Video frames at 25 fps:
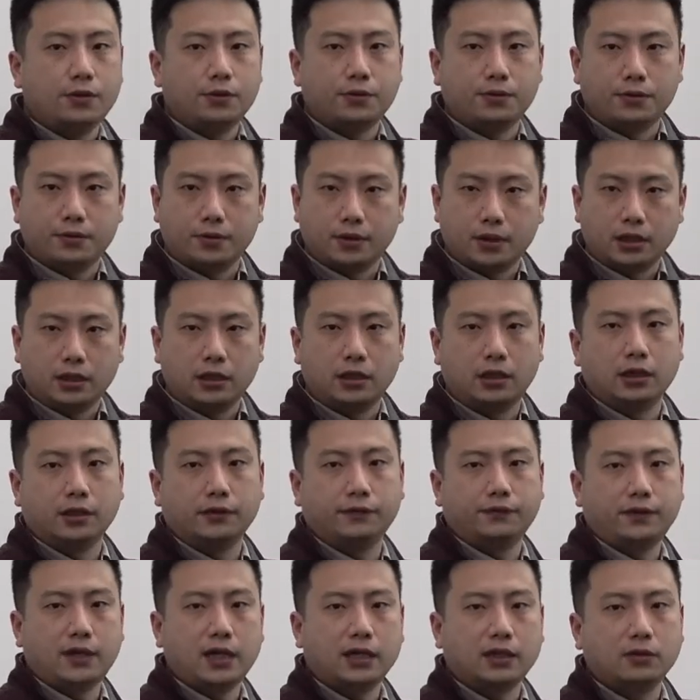or
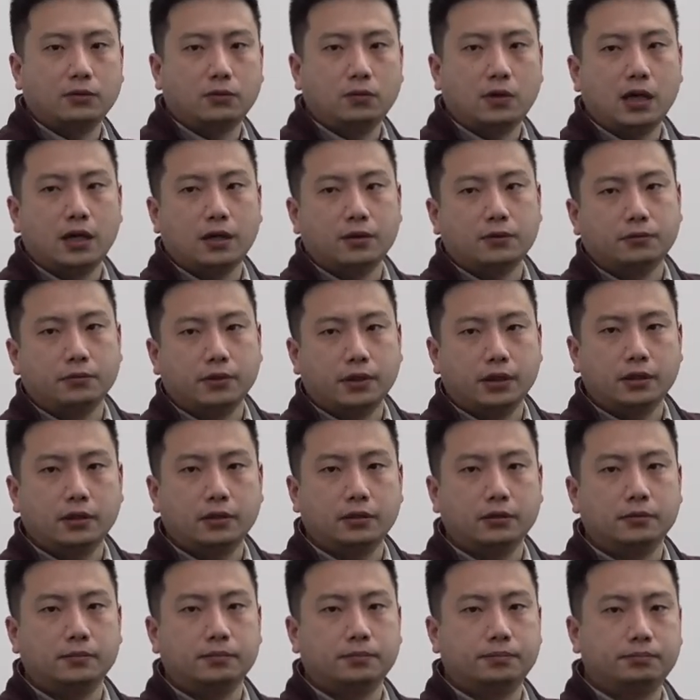FRAC1
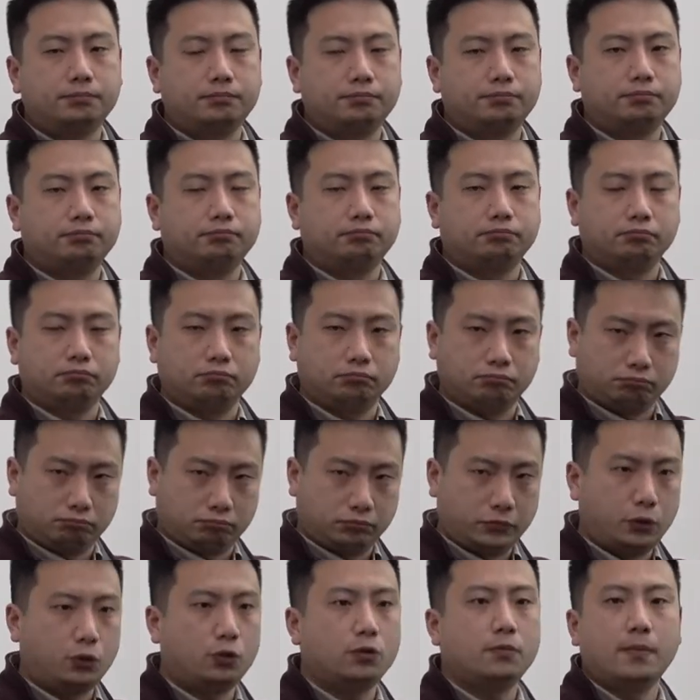will
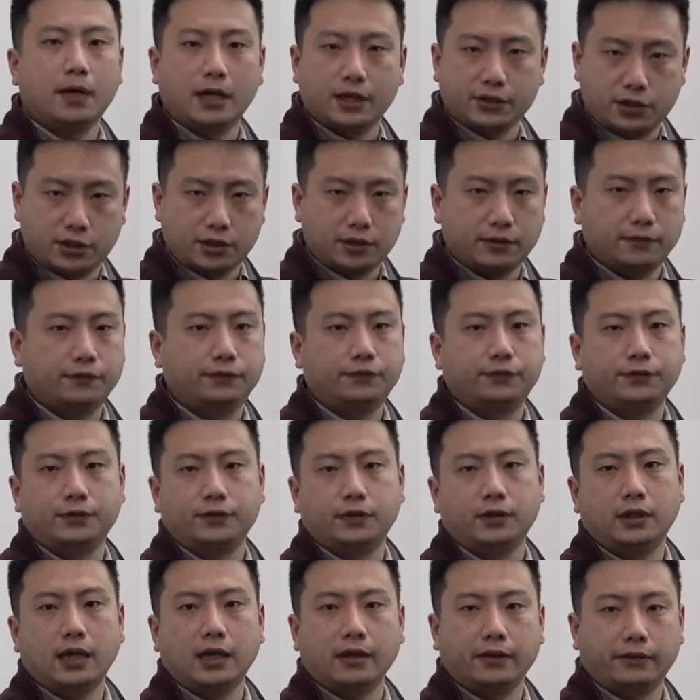do much
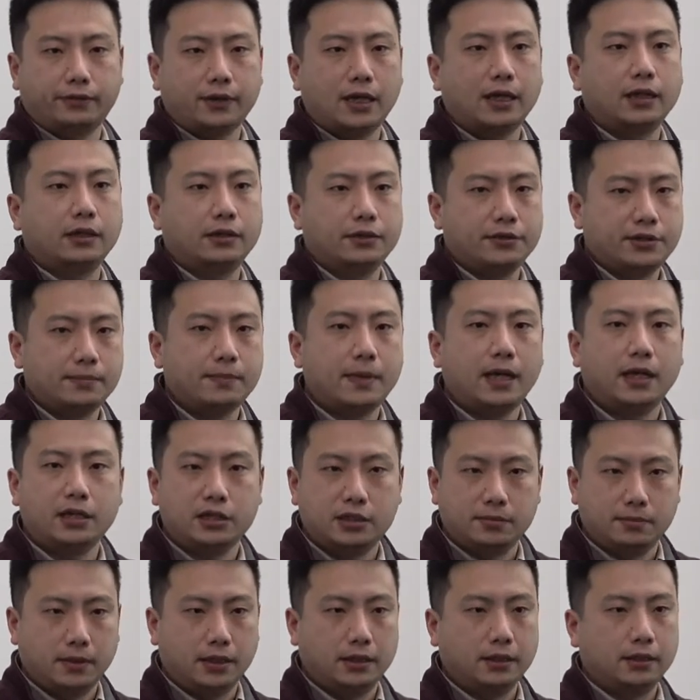for anthracnose
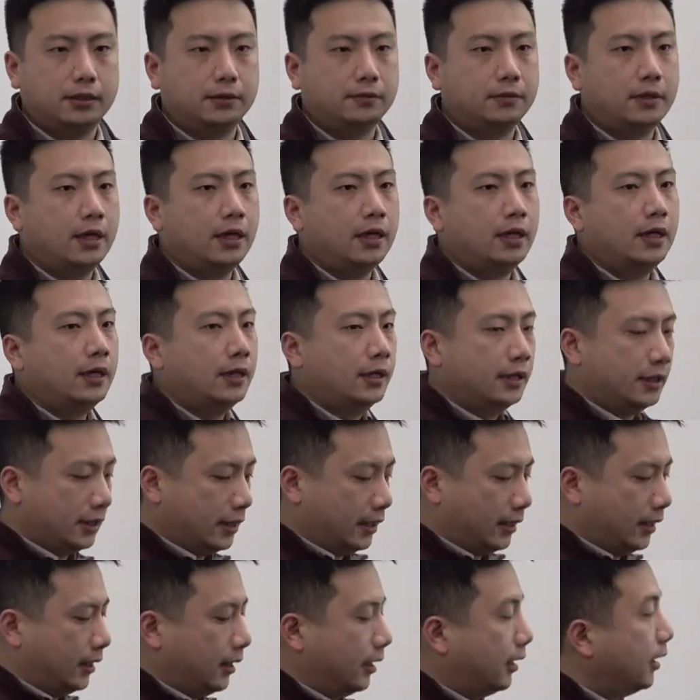management.
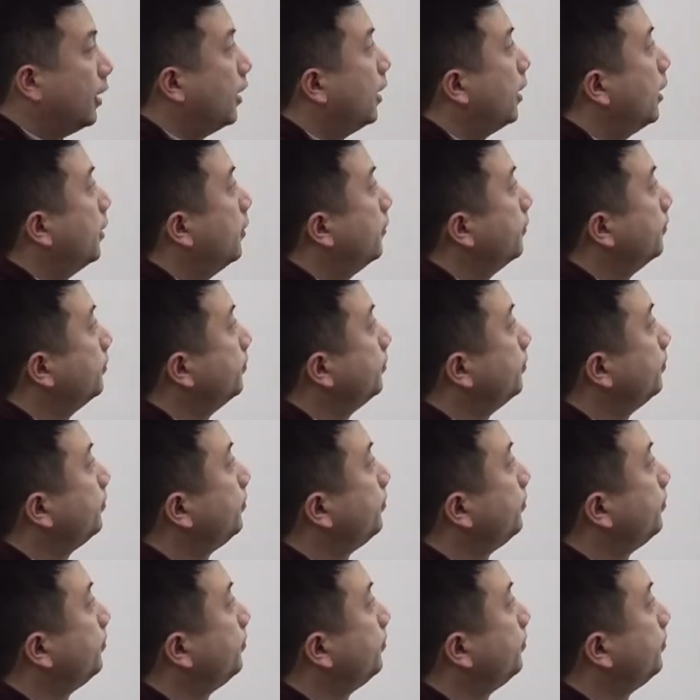Um,